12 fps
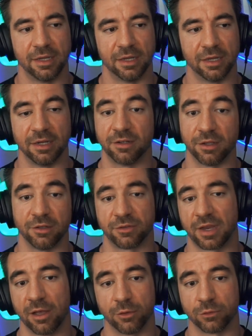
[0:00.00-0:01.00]
uh, it, it
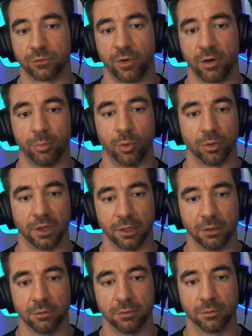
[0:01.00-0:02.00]
scales very poorly,
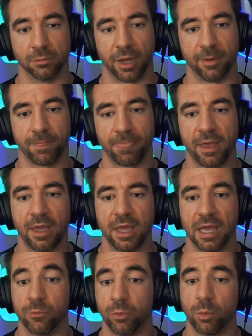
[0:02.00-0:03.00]
right?
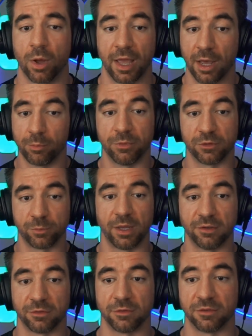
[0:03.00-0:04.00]
If we want to help this
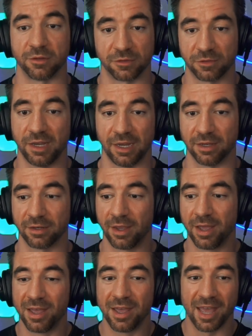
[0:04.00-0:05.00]
space succeed
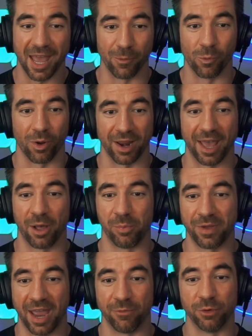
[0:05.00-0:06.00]
and we want to
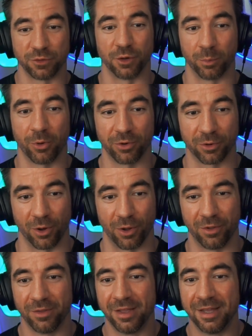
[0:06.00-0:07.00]
help every single
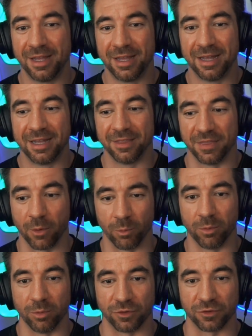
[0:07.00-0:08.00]
protocol, then
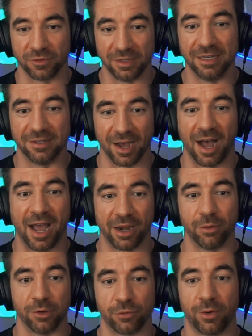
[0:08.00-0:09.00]
we would just need to
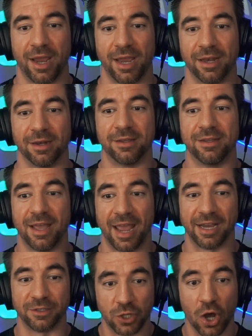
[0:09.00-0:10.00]
hire and train
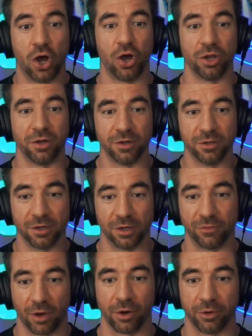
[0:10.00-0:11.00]
a ton
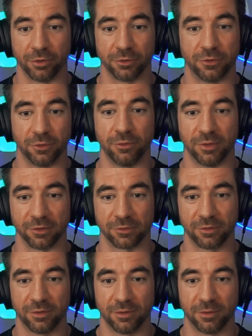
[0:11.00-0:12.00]
of auditors to do
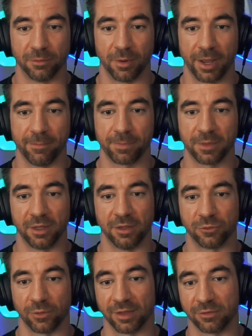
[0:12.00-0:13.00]
this, right? And
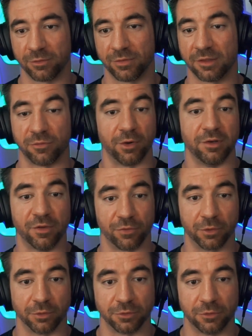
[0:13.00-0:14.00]
so that's that's very
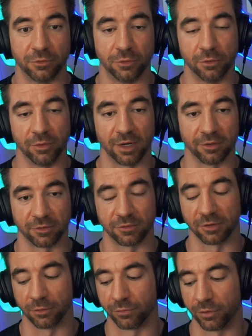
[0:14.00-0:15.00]
difficult to do that as a
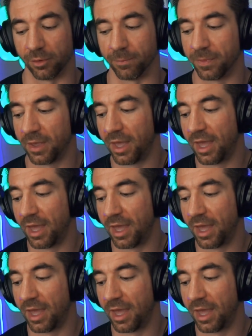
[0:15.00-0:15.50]
single firm.